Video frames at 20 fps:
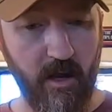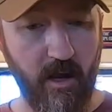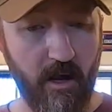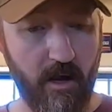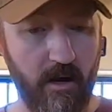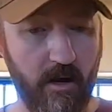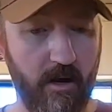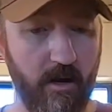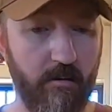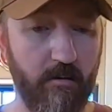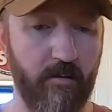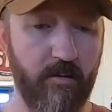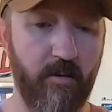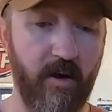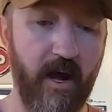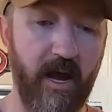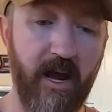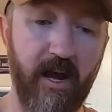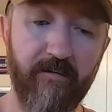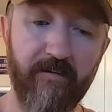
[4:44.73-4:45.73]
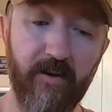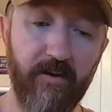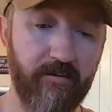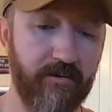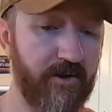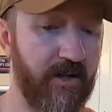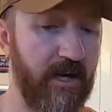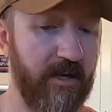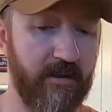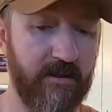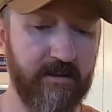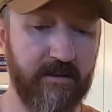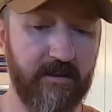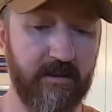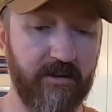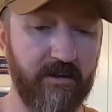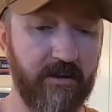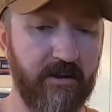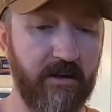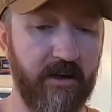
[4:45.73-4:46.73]
I haven't even checked the
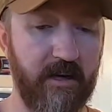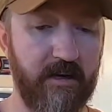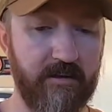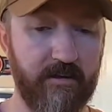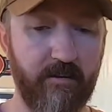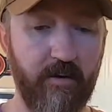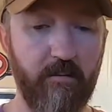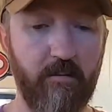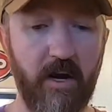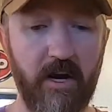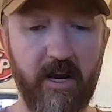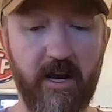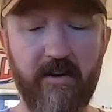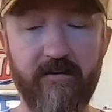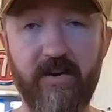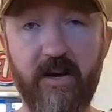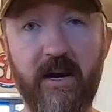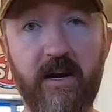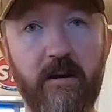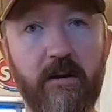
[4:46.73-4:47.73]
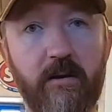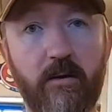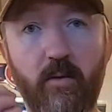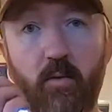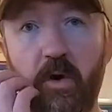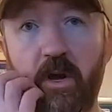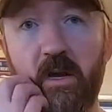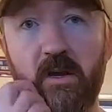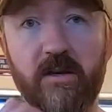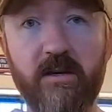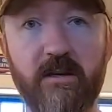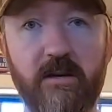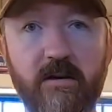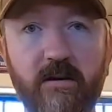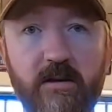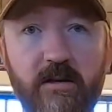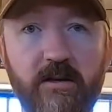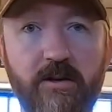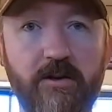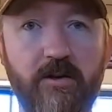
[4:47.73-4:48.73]
CG yet, so we might have to add a little weight
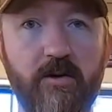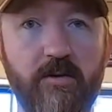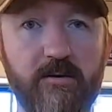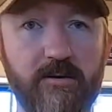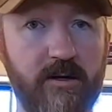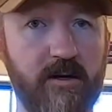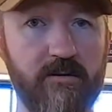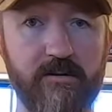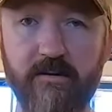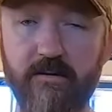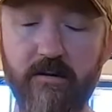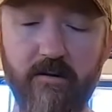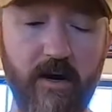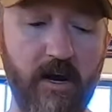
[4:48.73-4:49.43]
in the nose also.